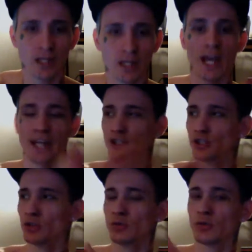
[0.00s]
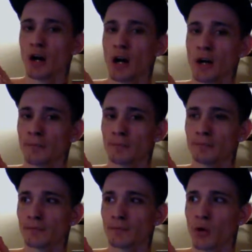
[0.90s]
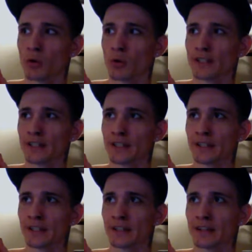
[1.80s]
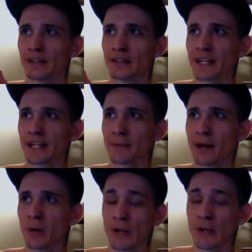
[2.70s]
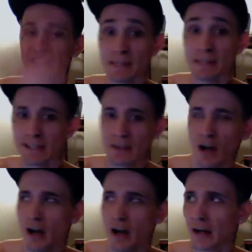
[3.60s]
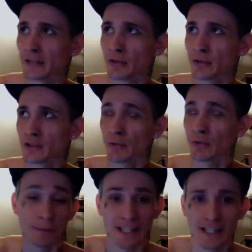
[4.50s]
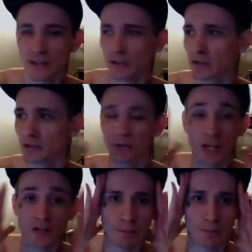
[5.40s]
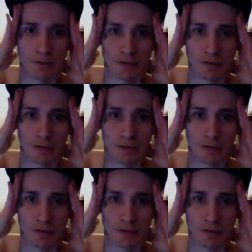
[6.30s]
and you already think about ways to beat the law in order to rape a kid or touch people,